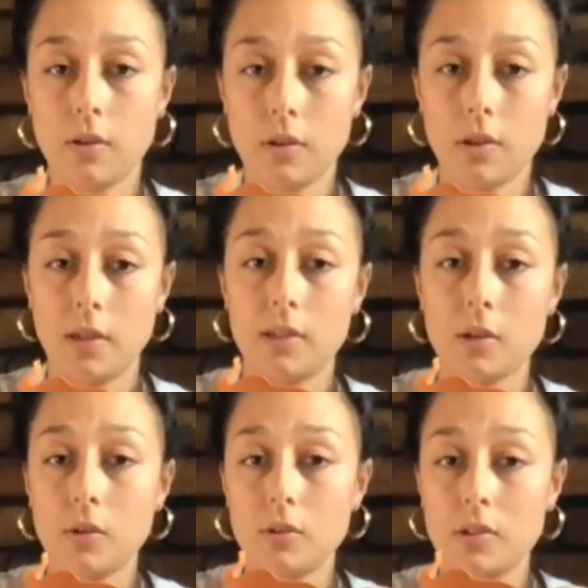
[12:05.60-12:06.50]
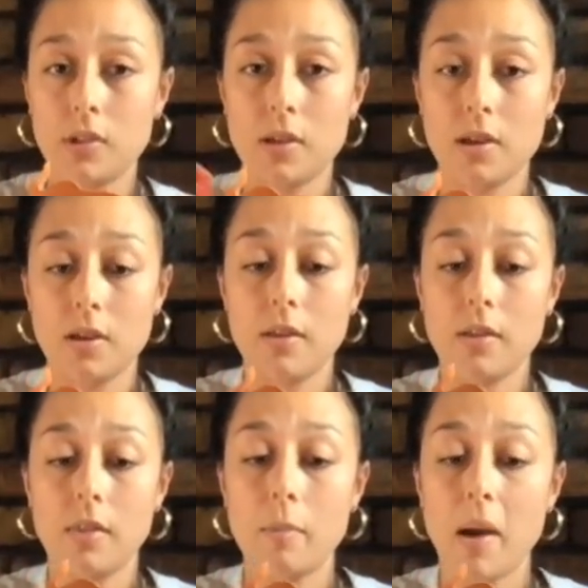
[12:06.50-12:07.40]
it onto
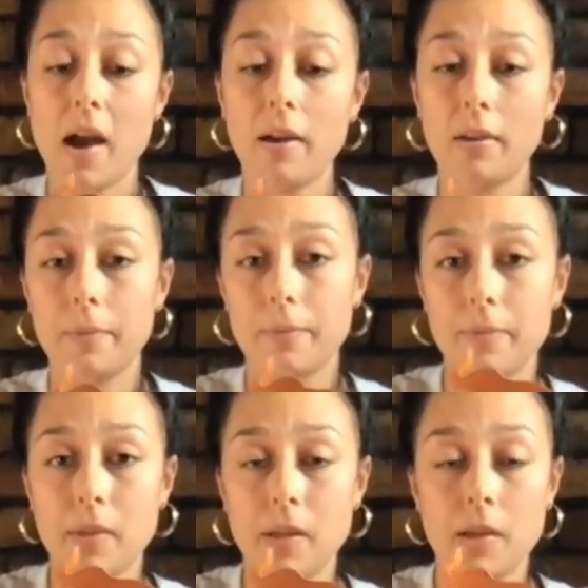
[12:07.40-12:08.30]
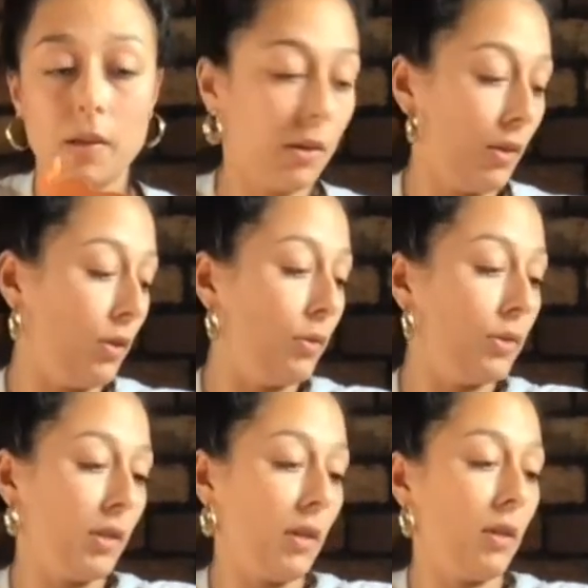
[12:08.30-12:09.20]
the back
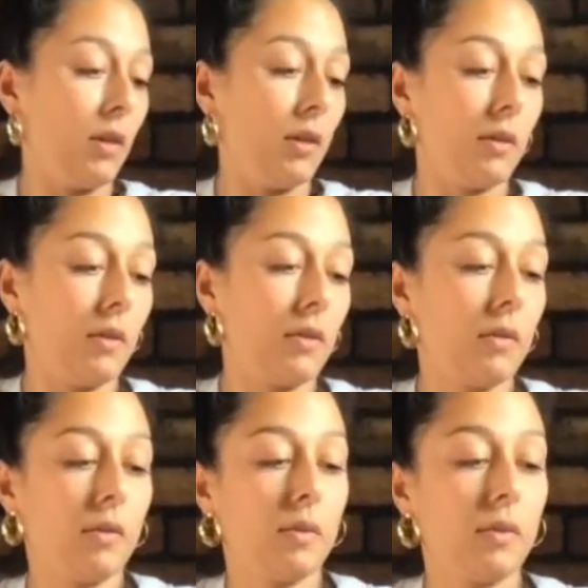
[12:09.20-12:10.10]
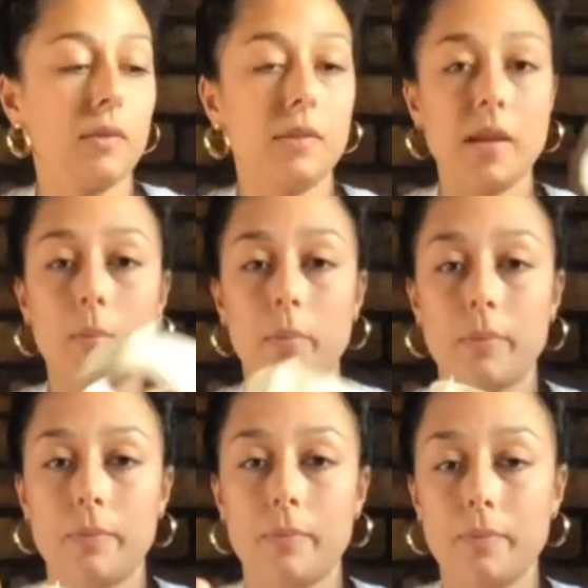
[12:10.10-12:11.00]
using tape.
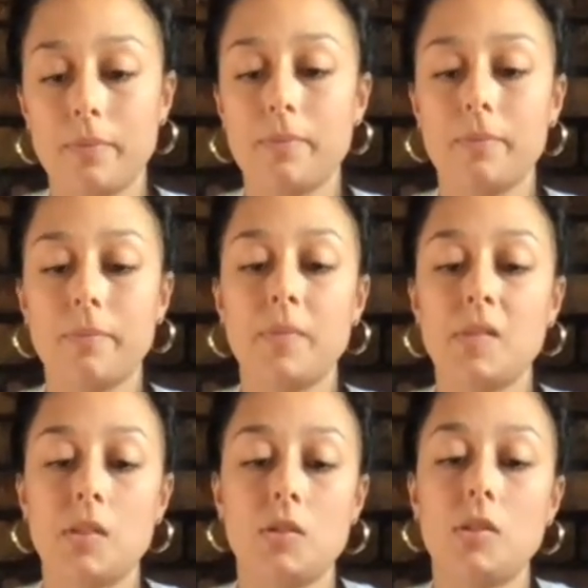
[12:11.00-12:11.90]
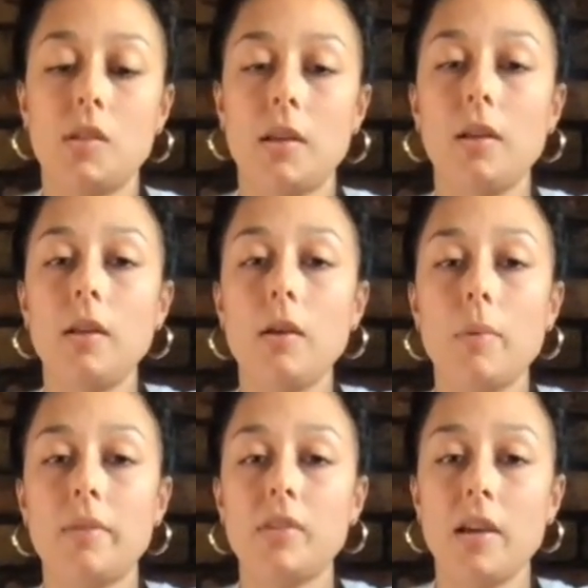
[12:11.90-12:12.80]
So just take a little
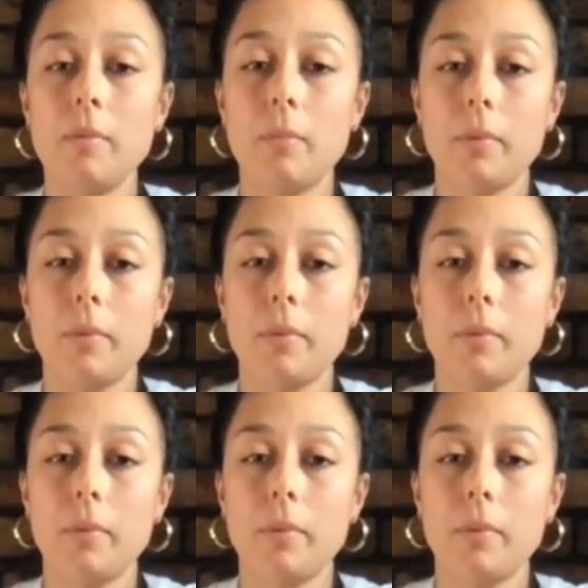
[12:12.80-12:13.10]
bit of tape,